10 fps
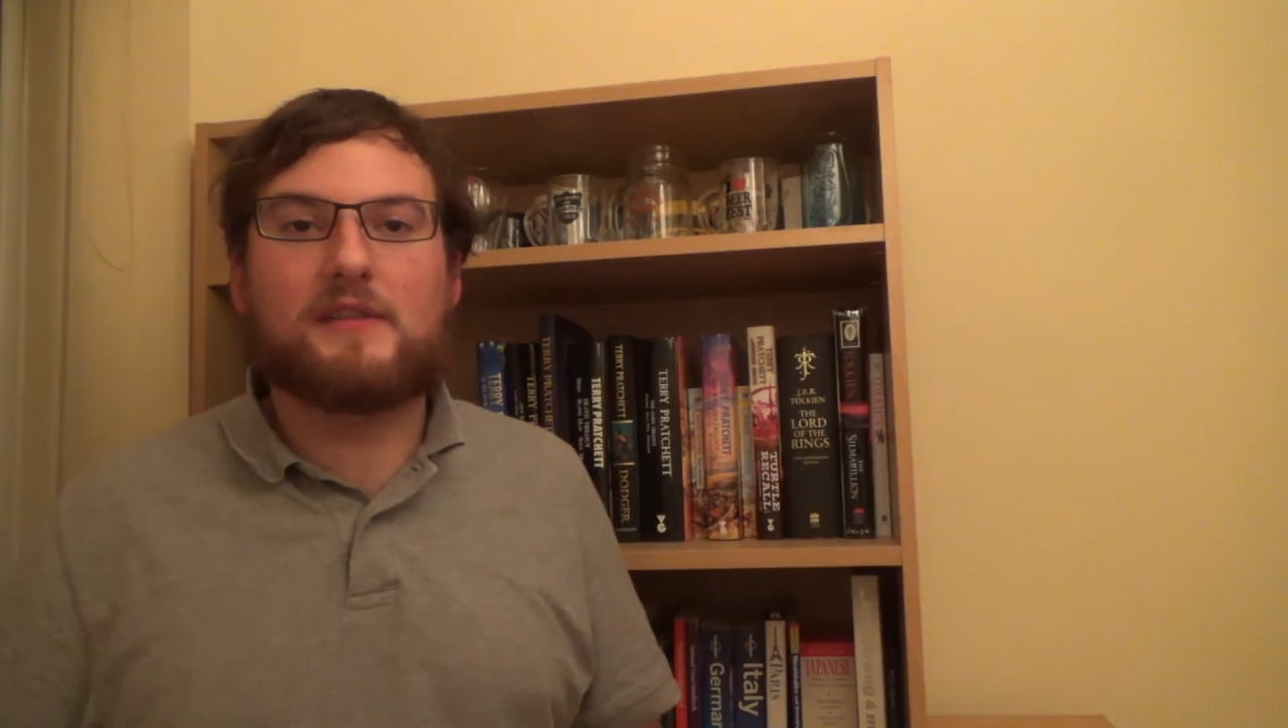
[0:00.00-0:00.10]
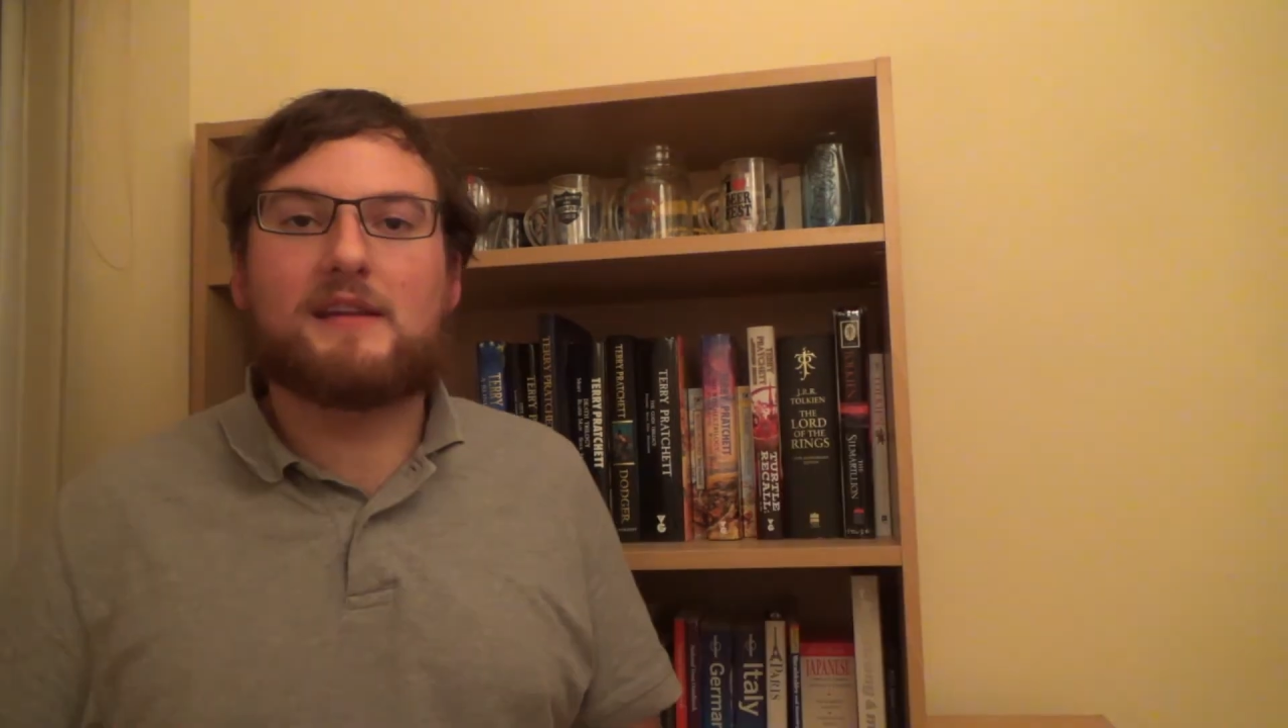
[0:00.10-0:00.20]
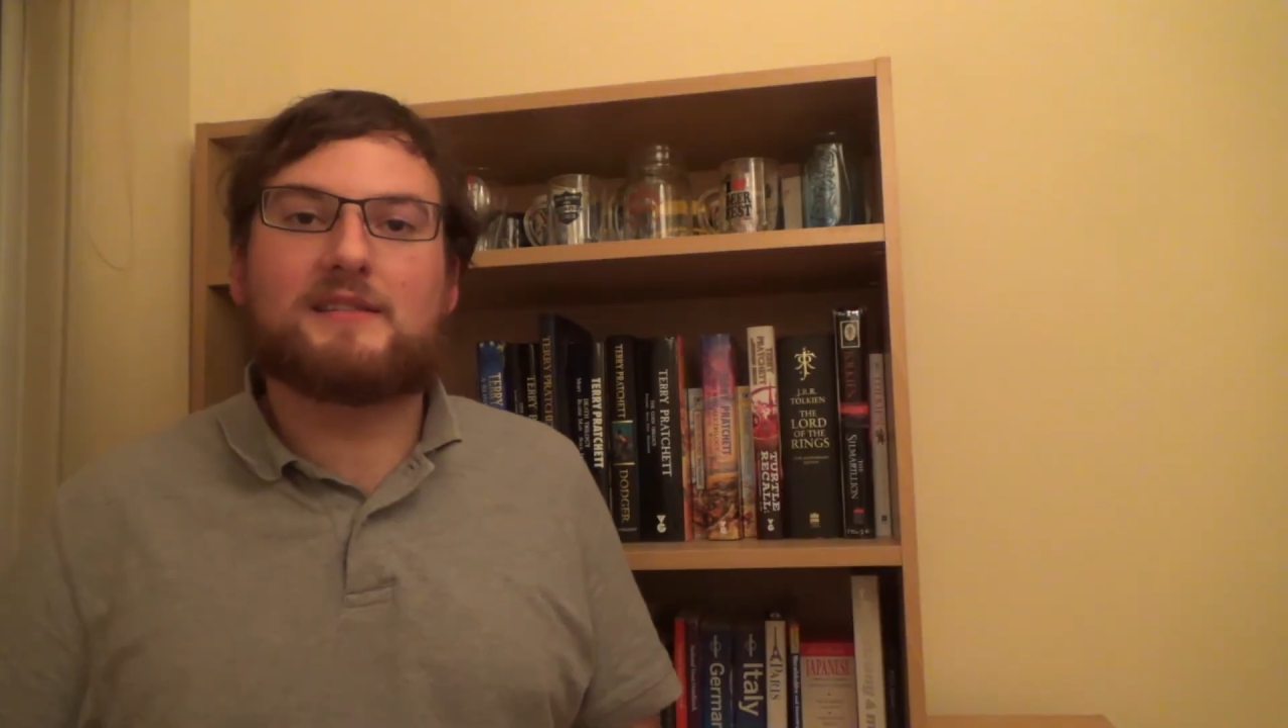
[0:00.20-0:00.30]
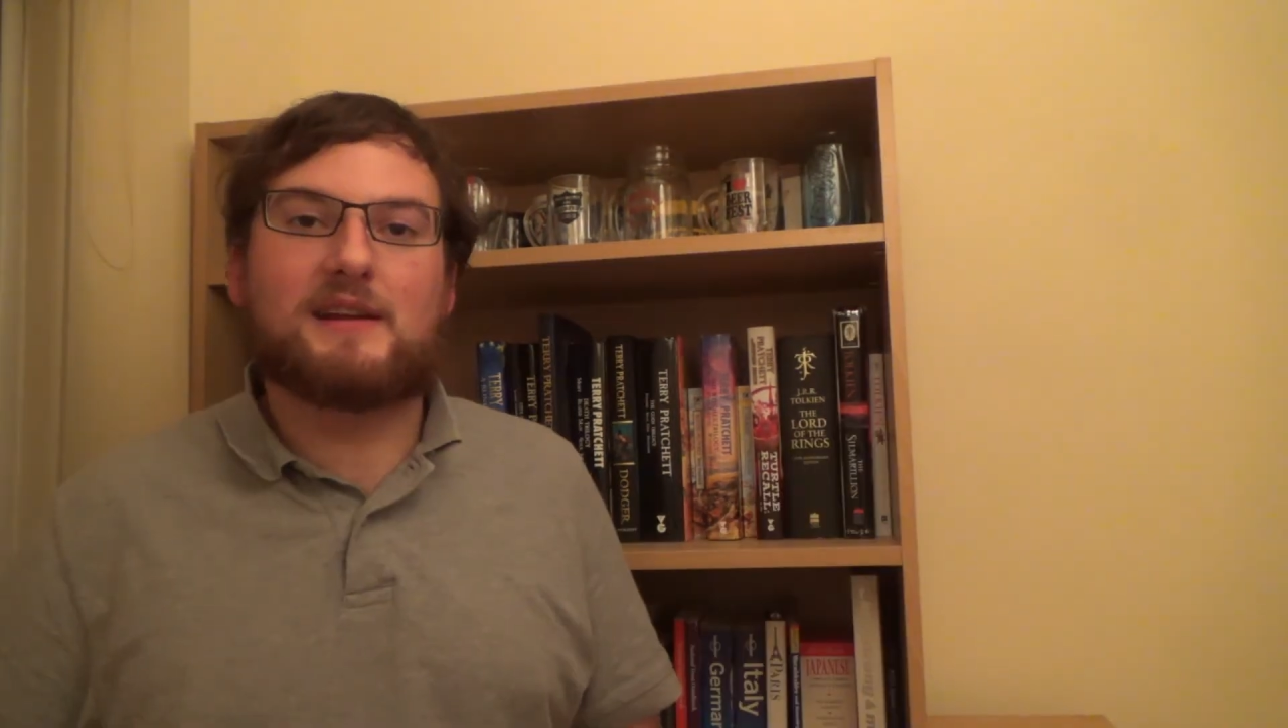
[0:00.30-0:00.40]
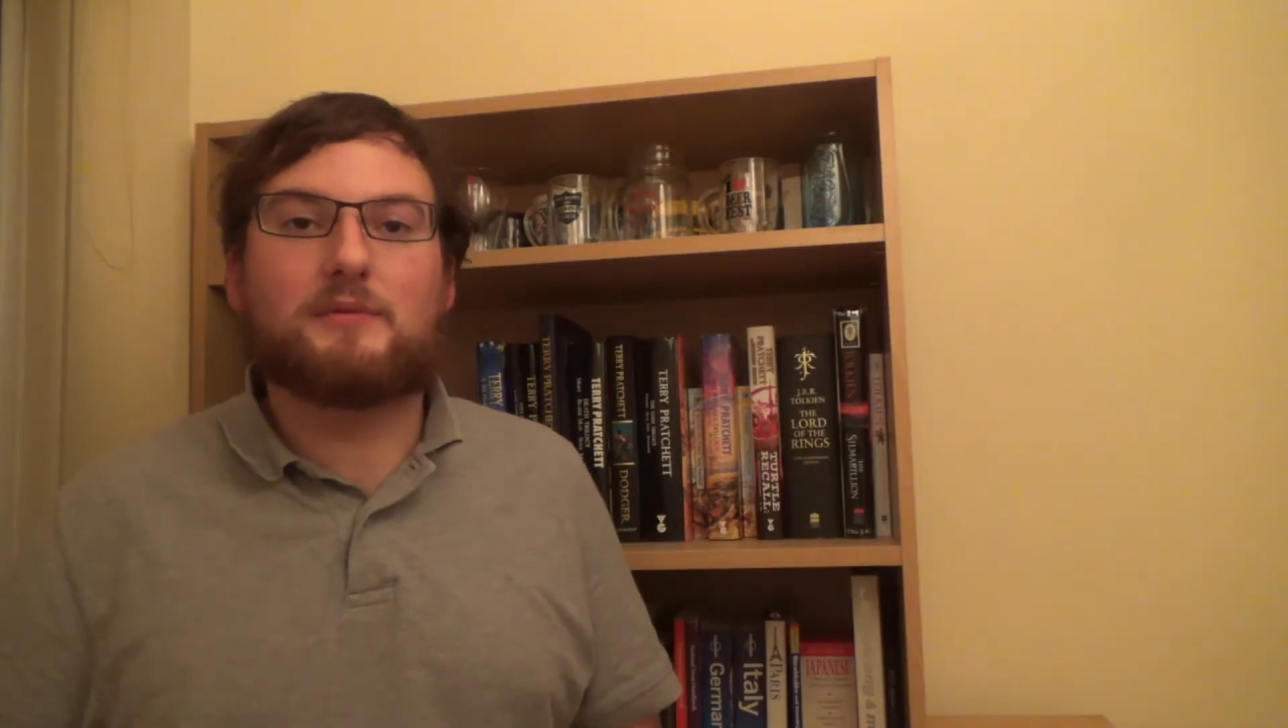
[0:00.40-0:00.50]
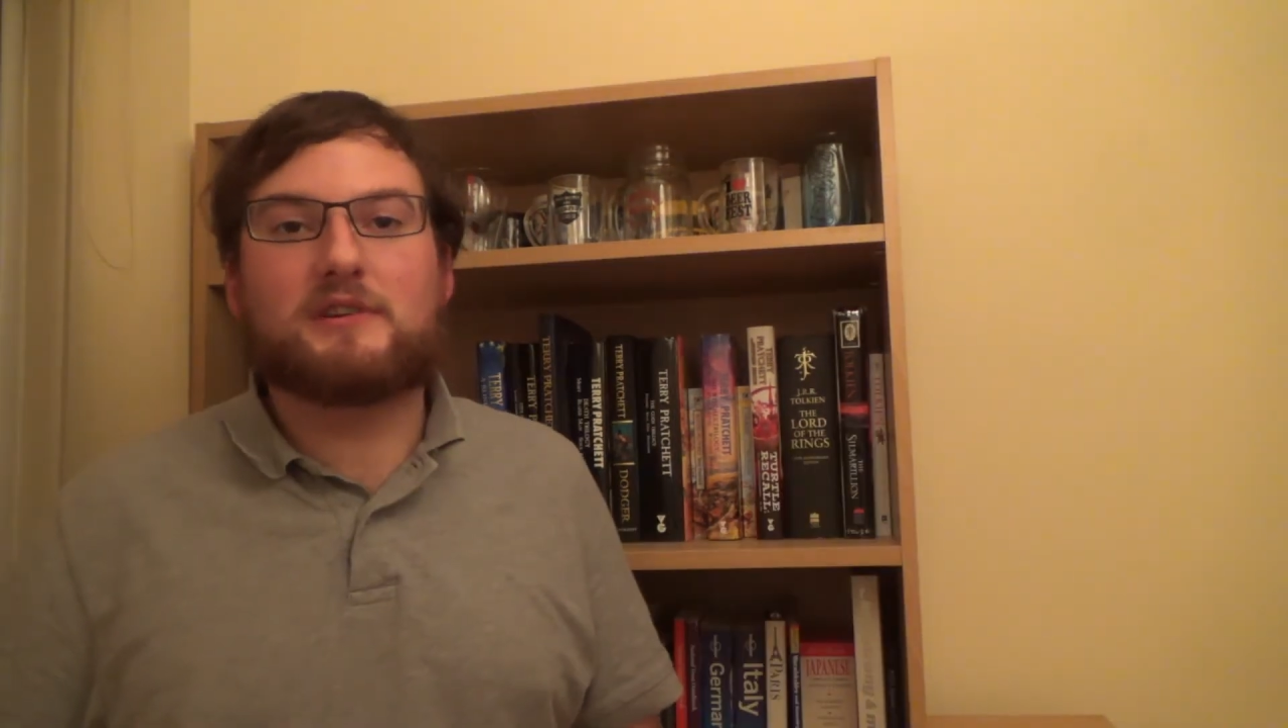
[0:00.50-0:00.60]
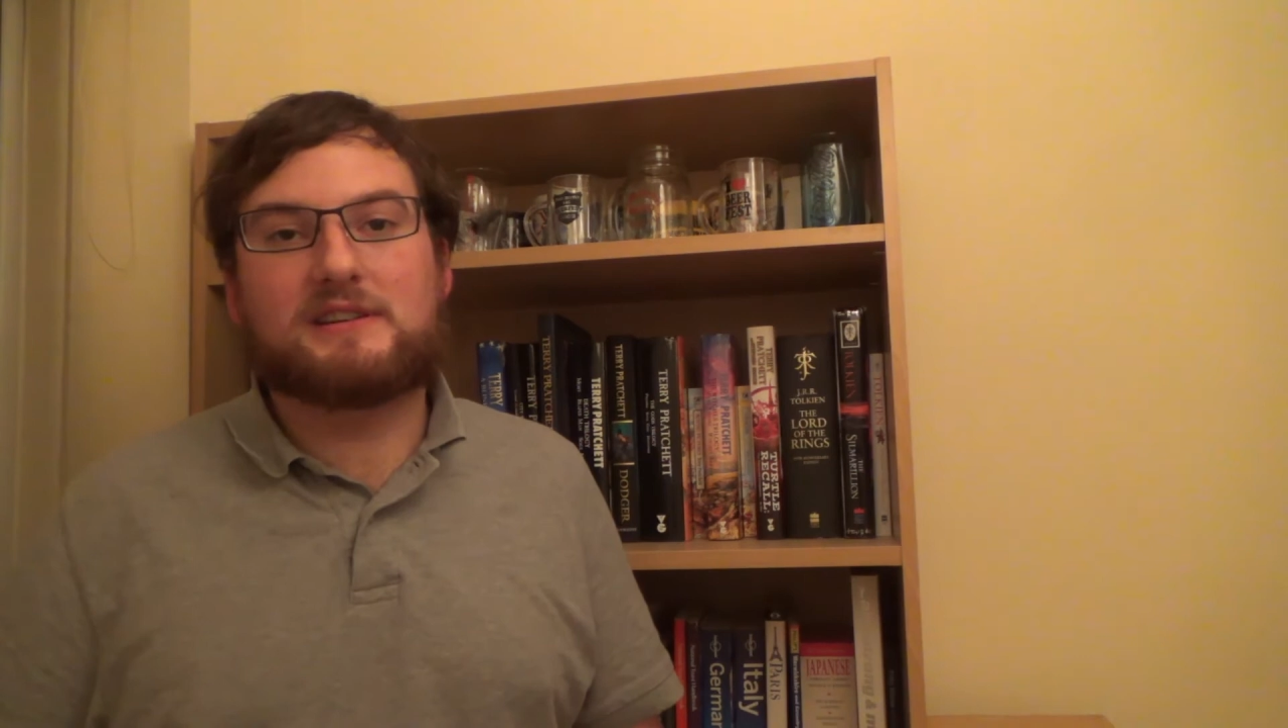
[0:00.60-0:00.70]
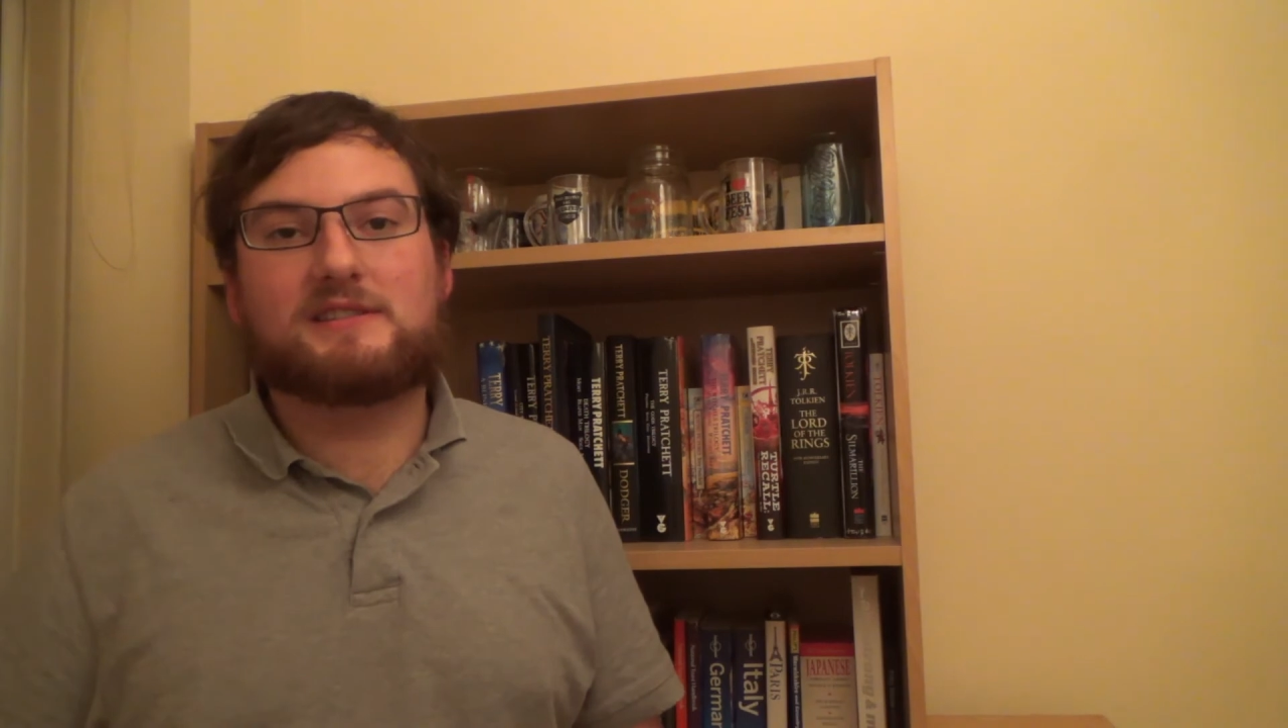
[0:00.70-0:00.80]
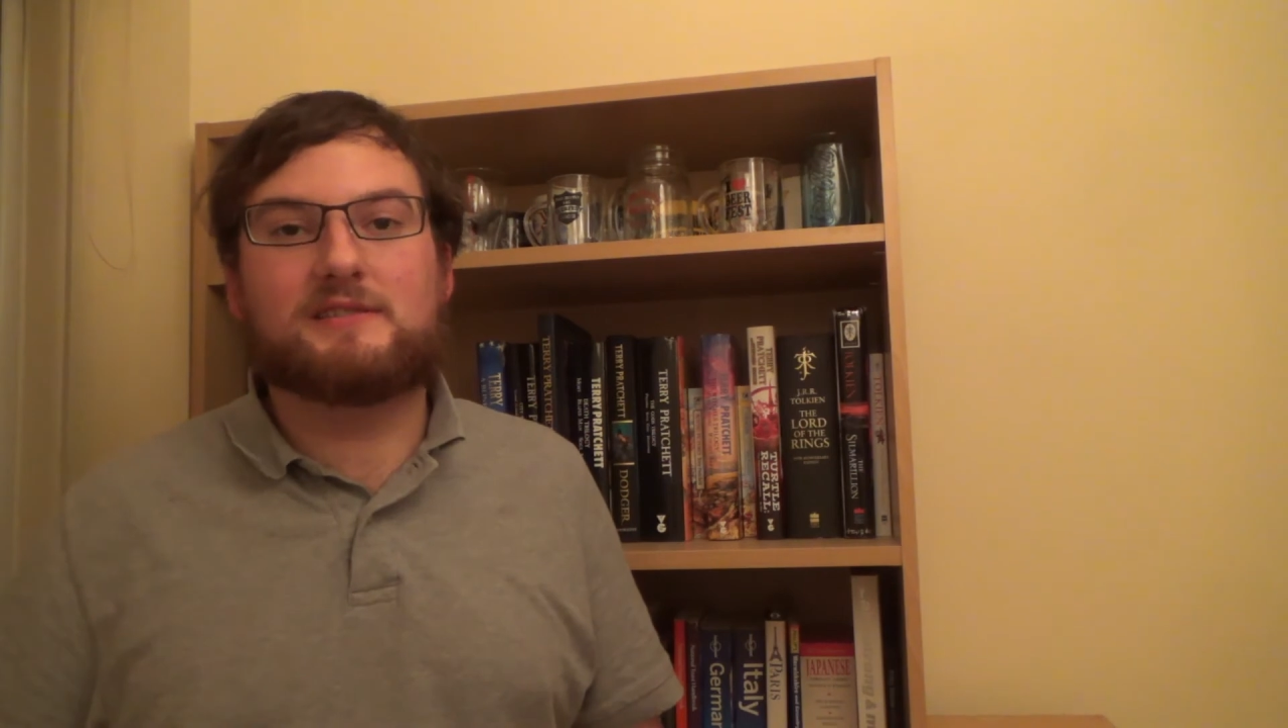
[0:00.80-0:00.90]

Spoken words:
at the end of the day, what you need to